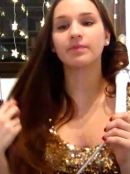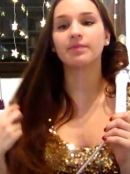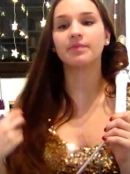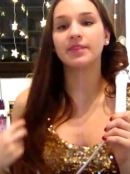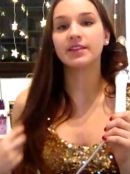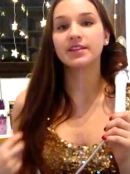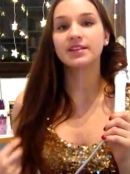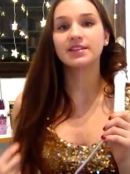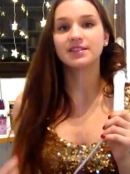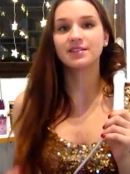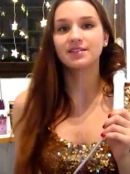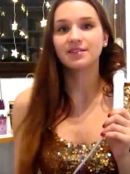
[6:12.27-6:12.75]

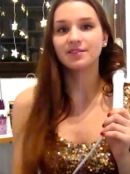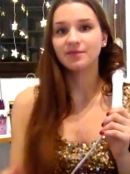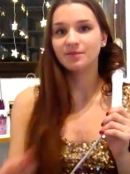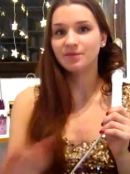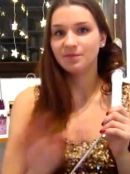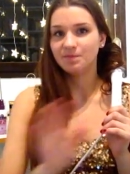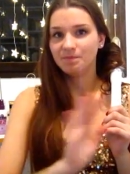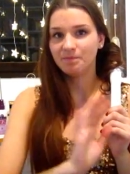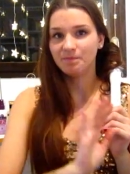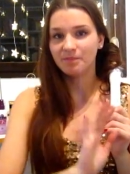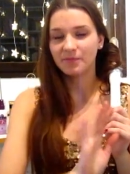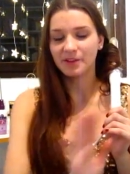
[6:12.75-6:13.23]
this is
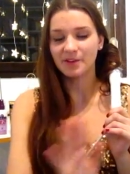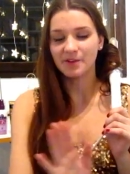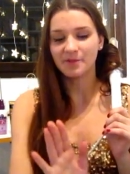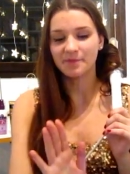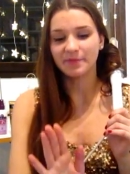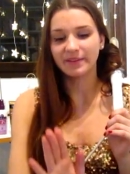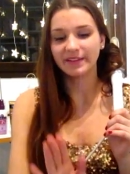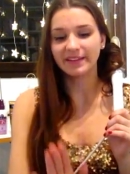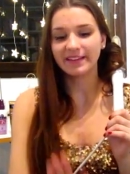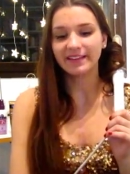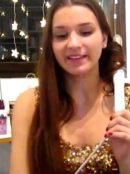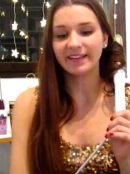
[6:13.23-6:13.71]

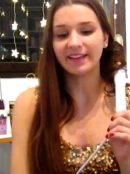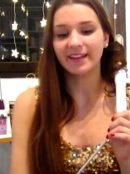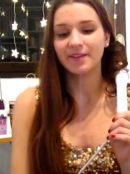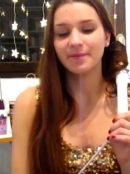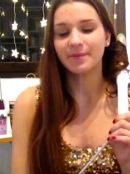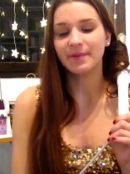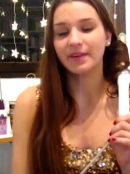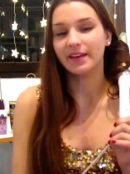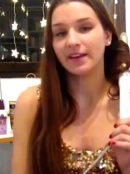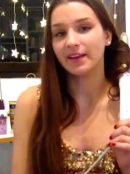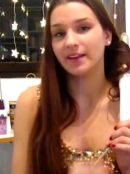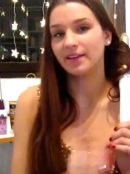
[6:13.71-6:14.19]
completely an
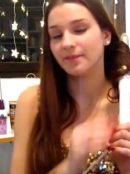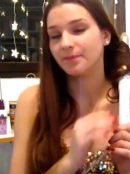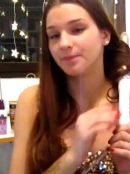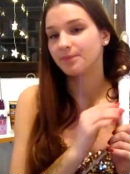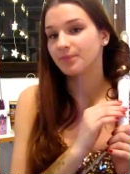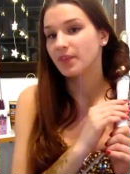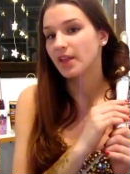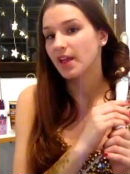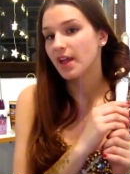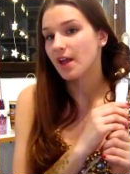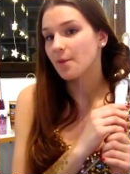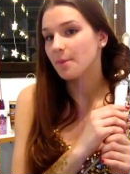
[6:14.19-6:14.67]
opinion,
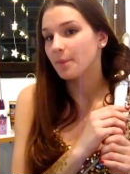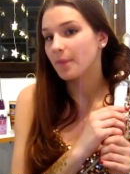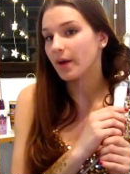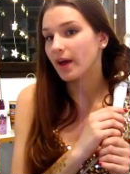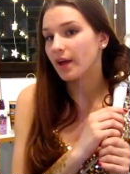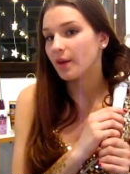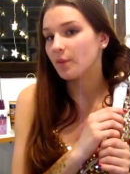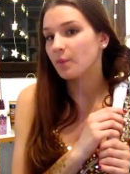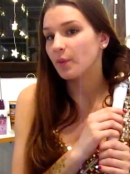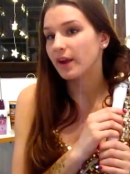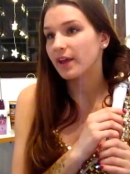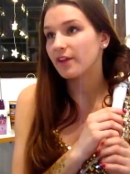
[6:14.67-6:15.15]

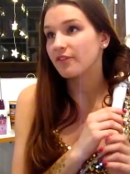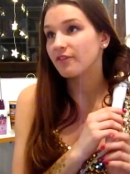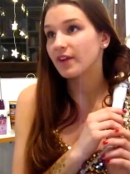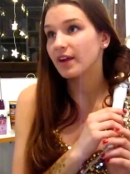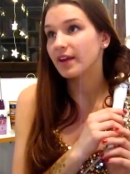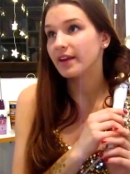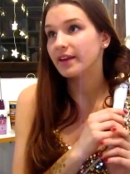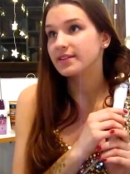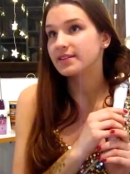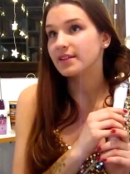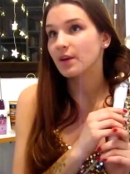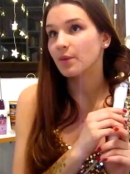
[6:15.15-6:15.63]
but what I
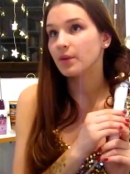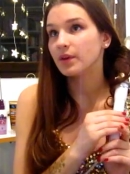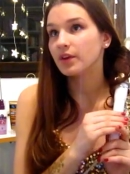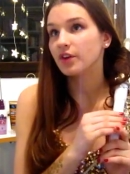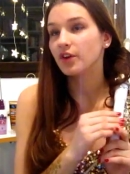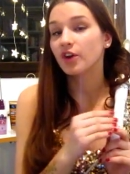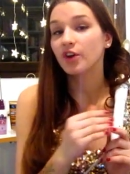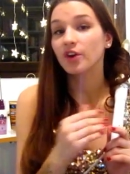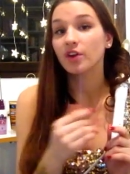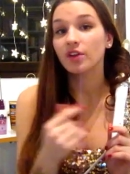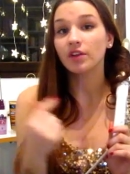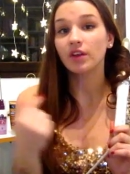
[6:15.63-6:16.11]
find is that when you
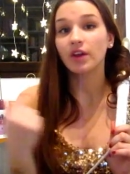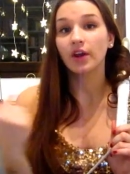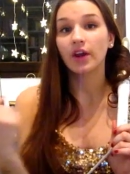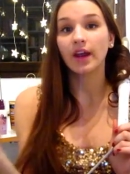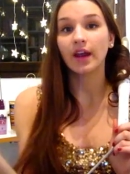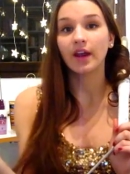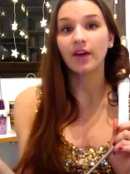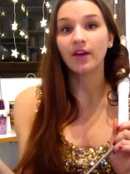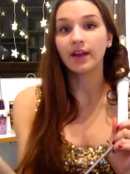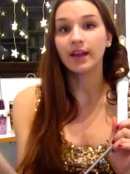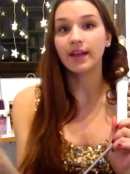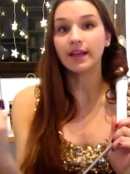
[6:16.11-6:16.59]
curl your
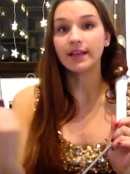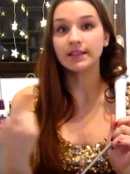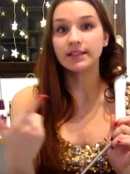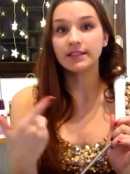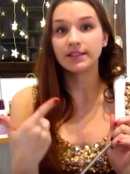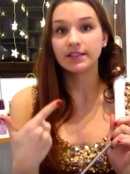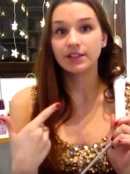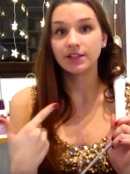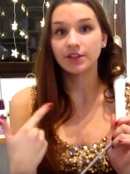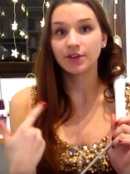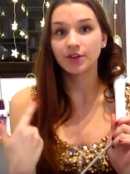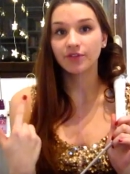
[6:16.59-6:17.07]
hair
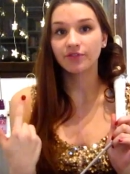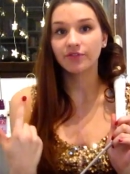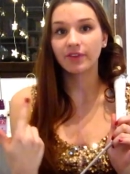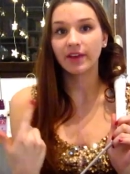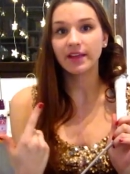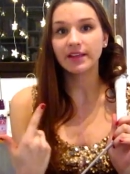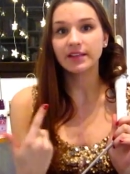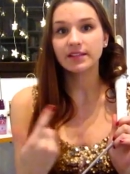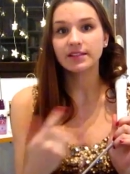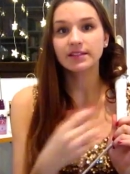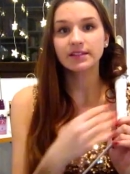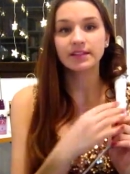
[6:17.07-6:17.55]
into your
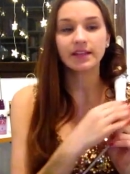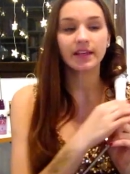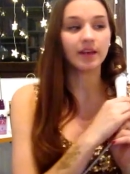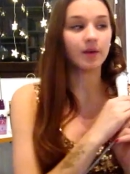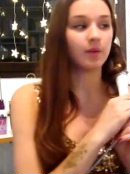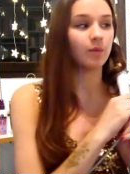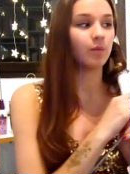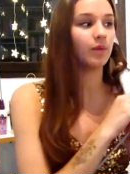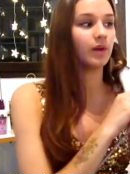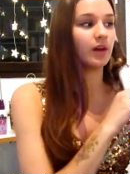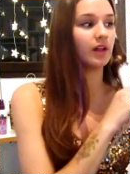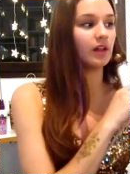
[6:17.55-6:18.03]
face,
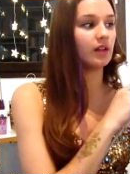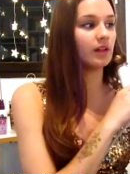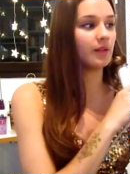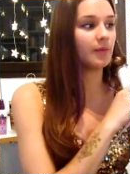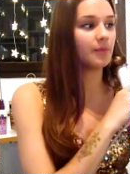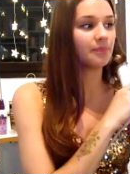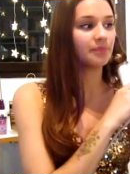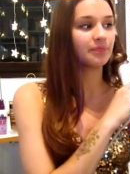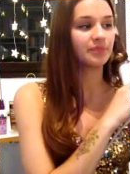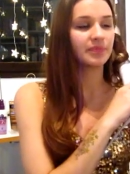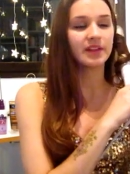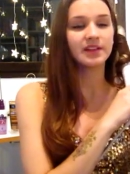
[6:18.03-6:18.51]
it will
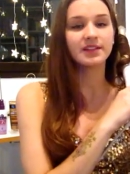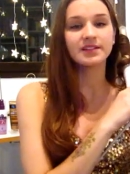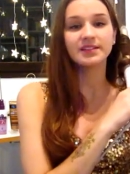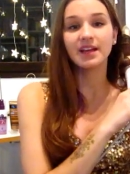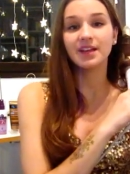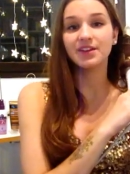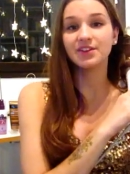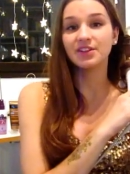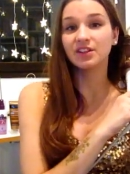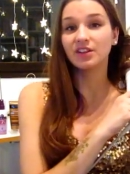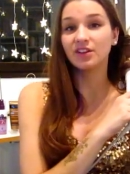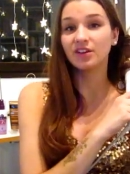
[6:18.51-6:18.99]

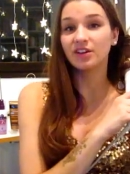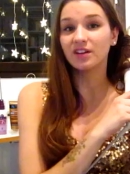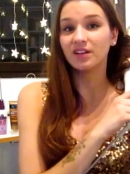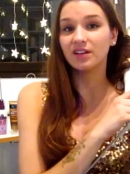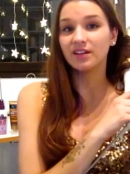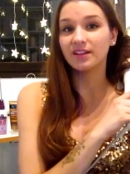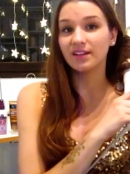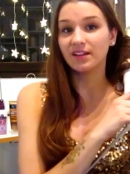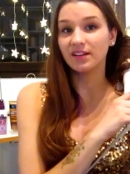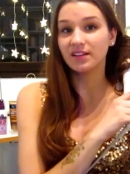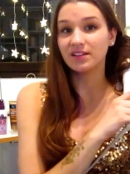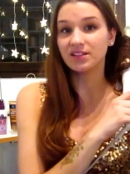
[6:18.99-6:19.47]
tend to look a
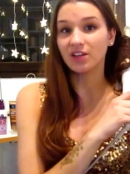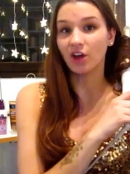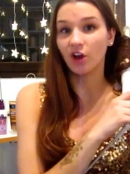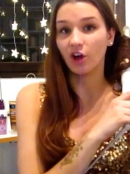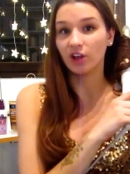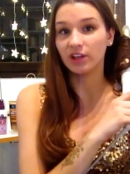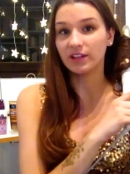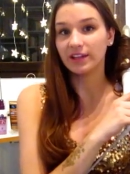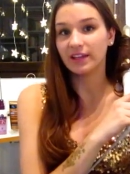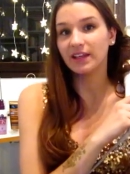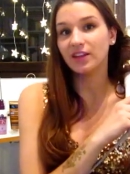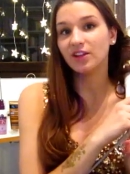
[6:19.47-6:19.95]
little
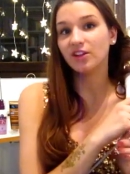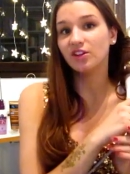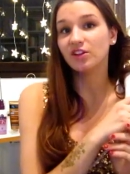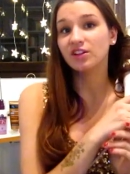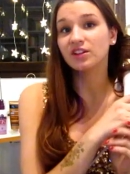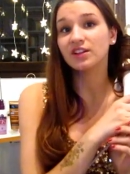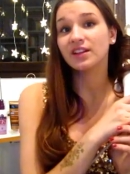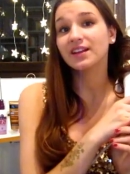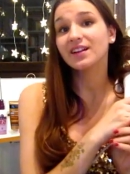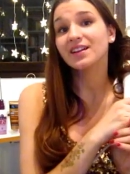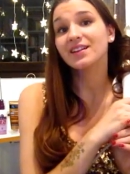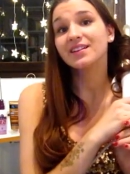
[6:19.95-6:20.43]
dolly, you'll
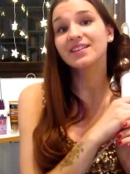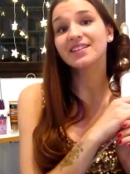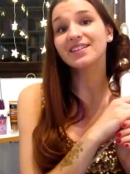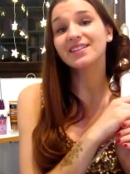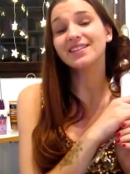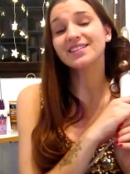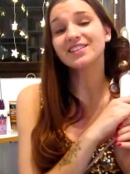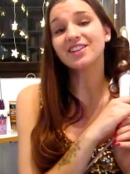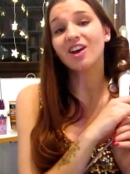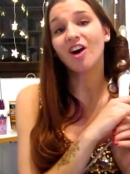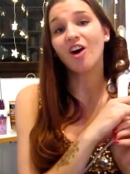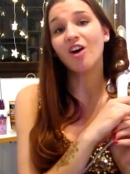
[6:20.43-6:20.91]
look like a
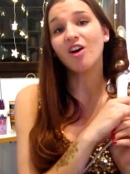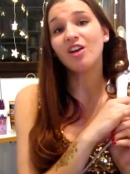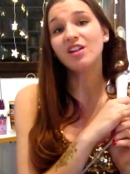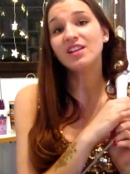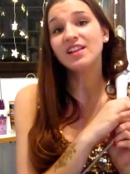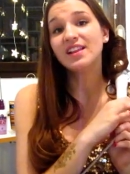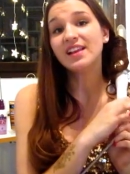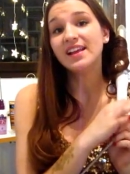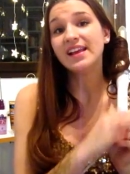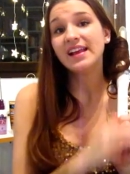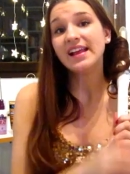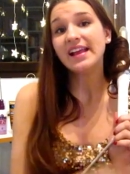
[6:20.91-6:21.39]
little doll,